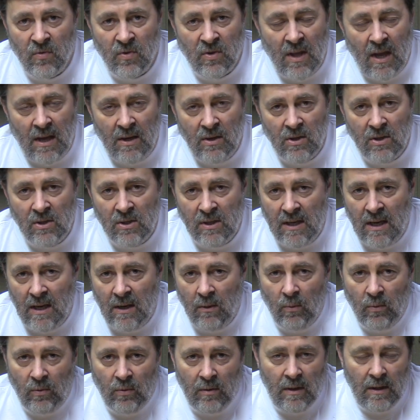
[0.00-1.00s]
they just
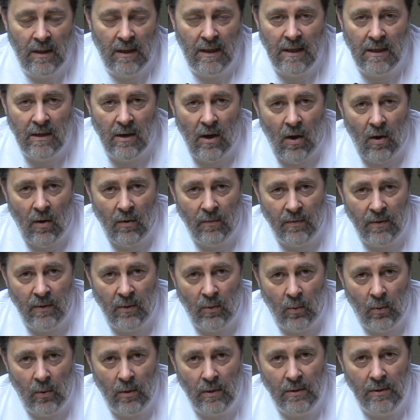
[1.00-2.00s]
get cleaned off and
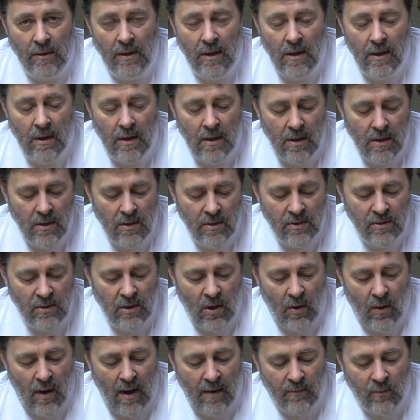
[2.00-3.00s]
oiled.
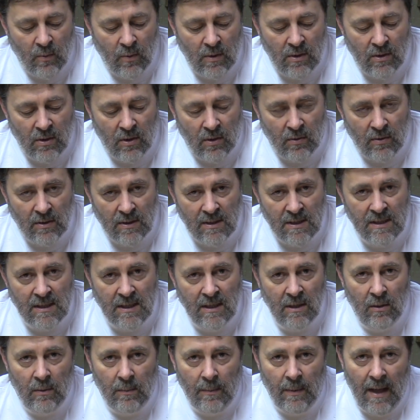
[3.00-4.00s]
So after we turn the
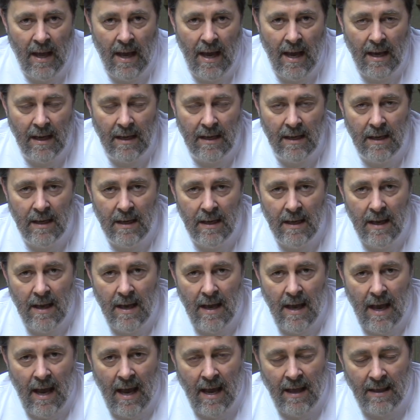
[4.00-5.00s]
steel black
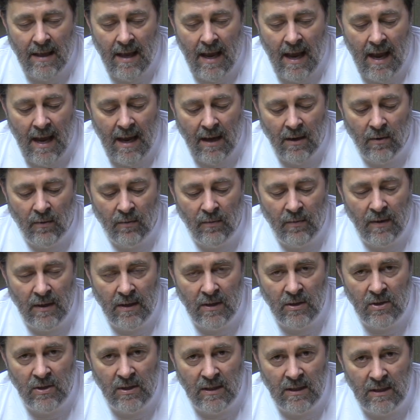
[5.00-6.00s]
and the handle
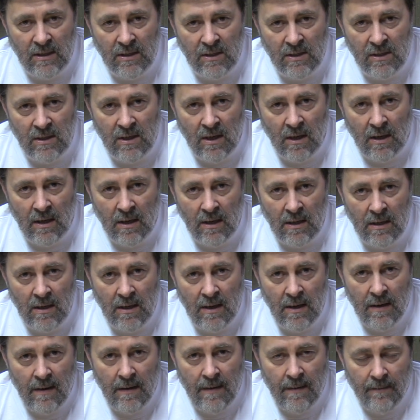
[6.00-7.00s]
finishing is done,
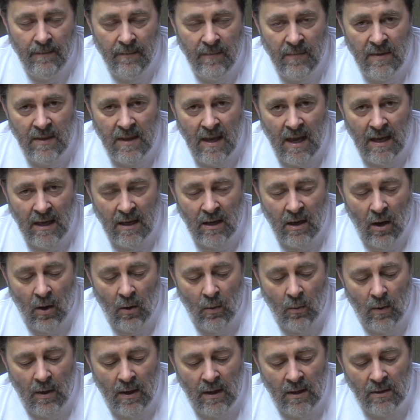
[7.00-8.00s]
they
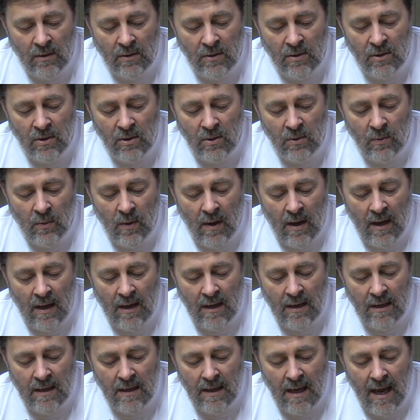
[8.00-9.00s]
go into
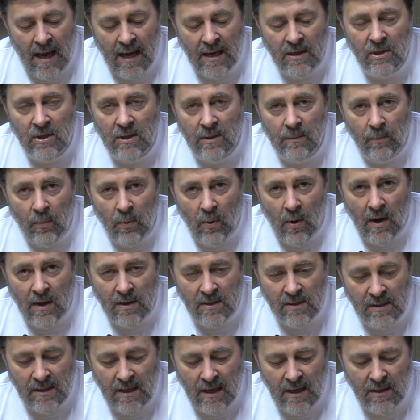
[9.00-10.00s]
a etching
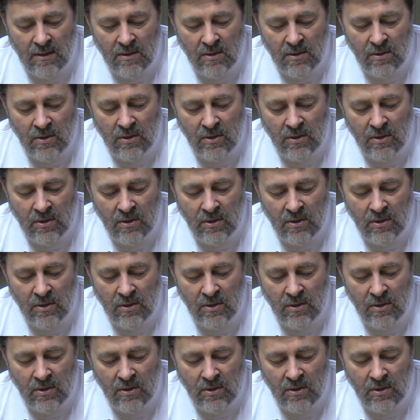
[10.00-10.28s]
process